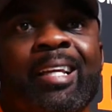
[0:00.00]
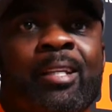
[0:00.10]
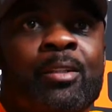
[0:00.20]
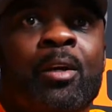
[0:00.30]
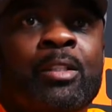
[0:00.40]

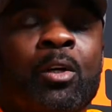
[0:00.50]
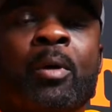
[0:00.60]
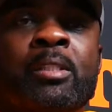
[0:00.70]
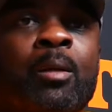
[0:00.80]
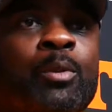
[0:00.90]
And, you know, it's
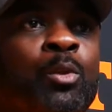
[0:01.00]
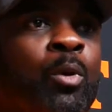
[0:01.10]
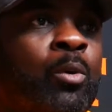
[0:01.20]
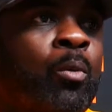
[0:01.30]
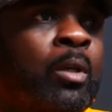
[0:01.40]
always something you
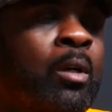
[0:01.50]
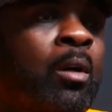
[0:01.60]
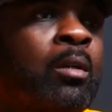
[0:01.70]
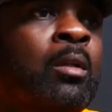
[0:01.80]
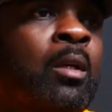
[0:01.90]
want to work
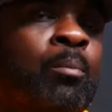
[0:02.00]
on.